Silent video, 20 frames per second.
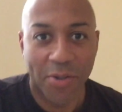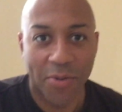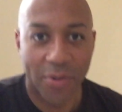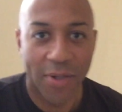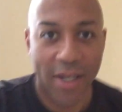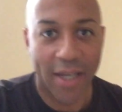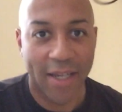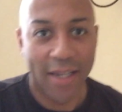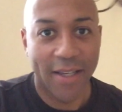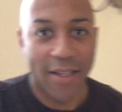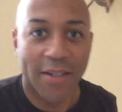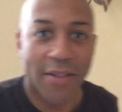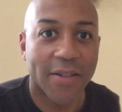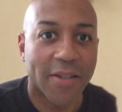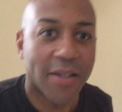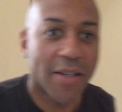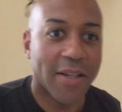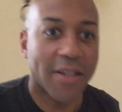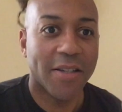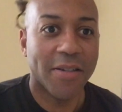two
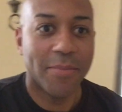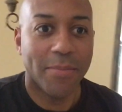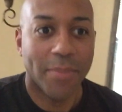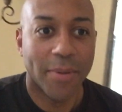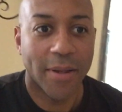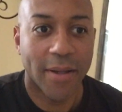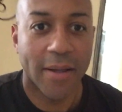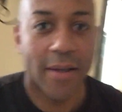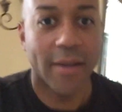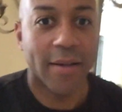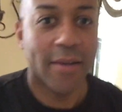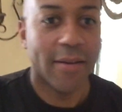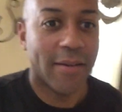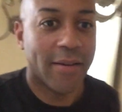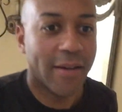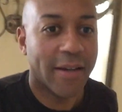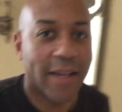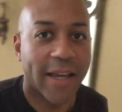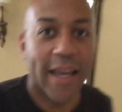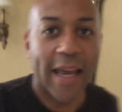days, he's
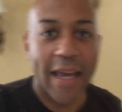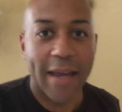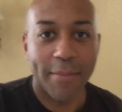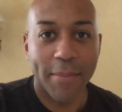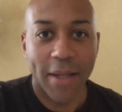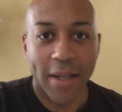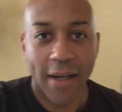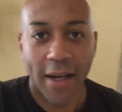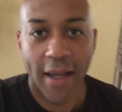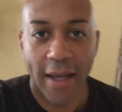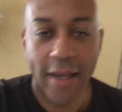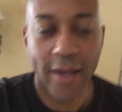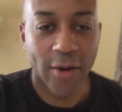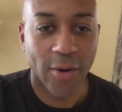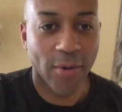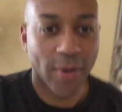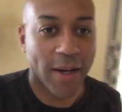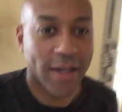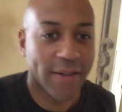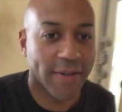been gaming like
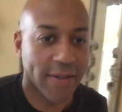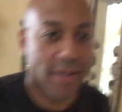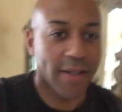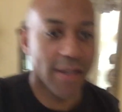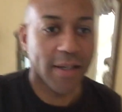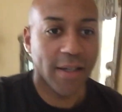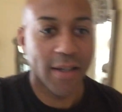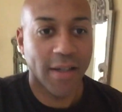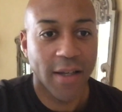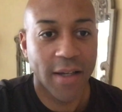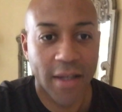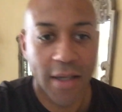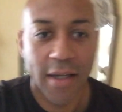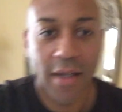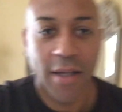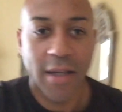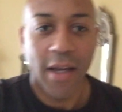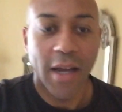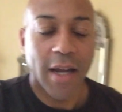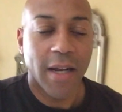crazy,
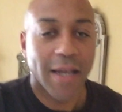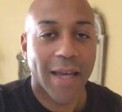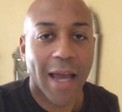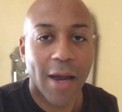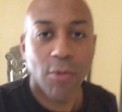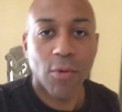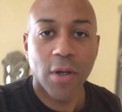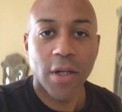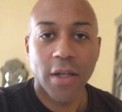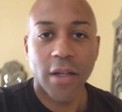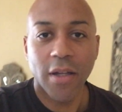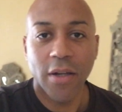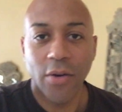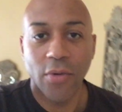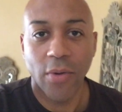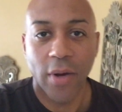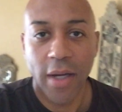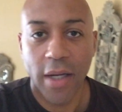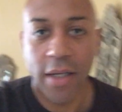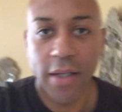and he got really good
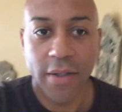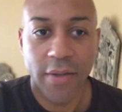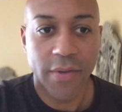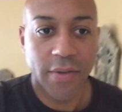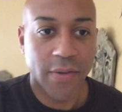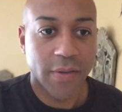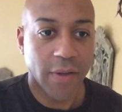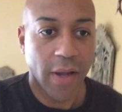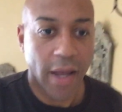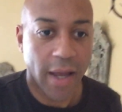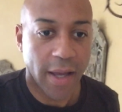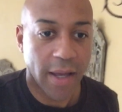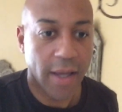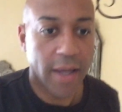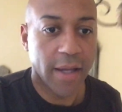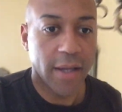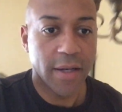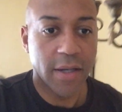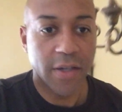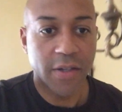grades,
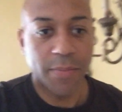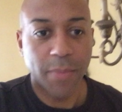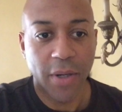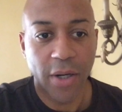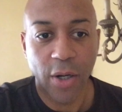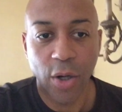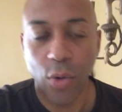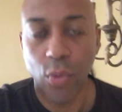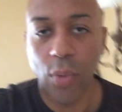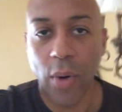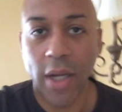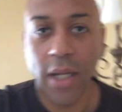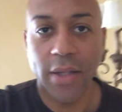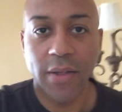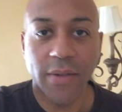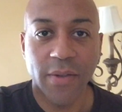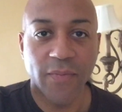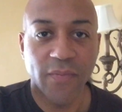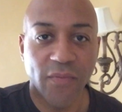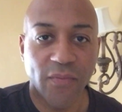and he's been a great,
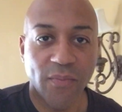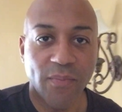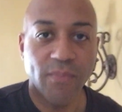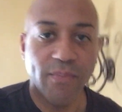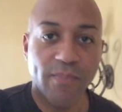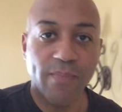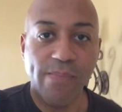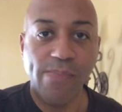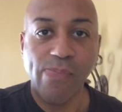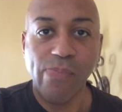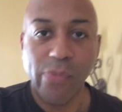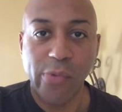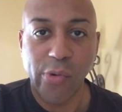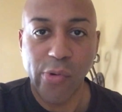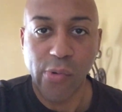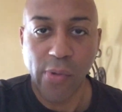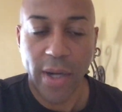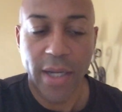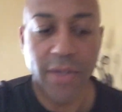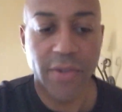
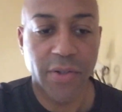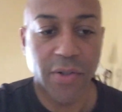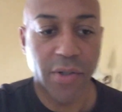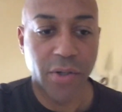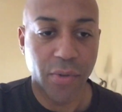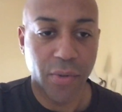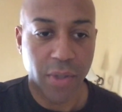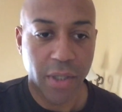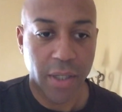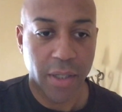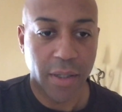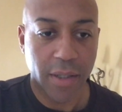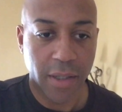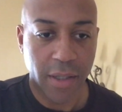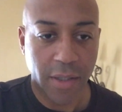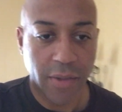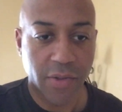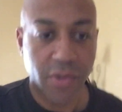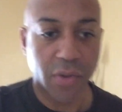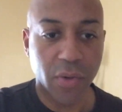great student
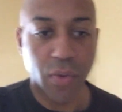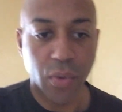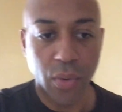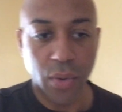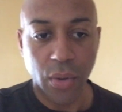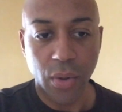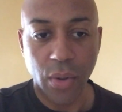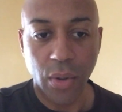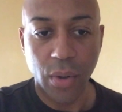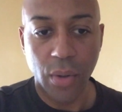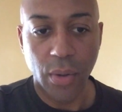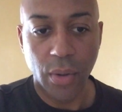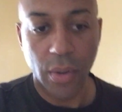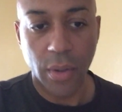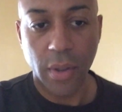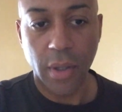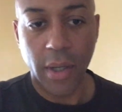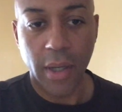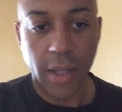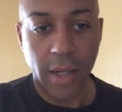in school,
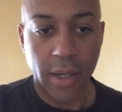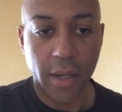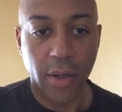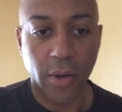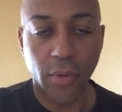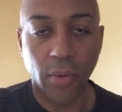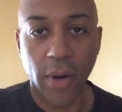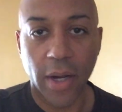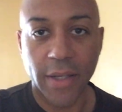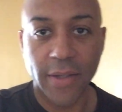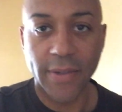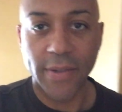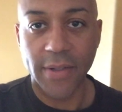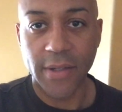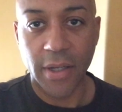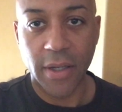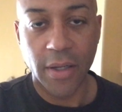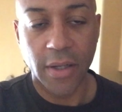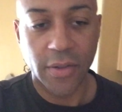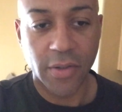and a great
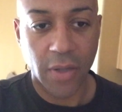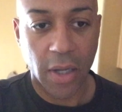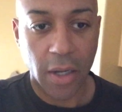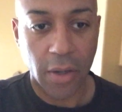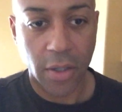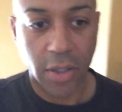son, so how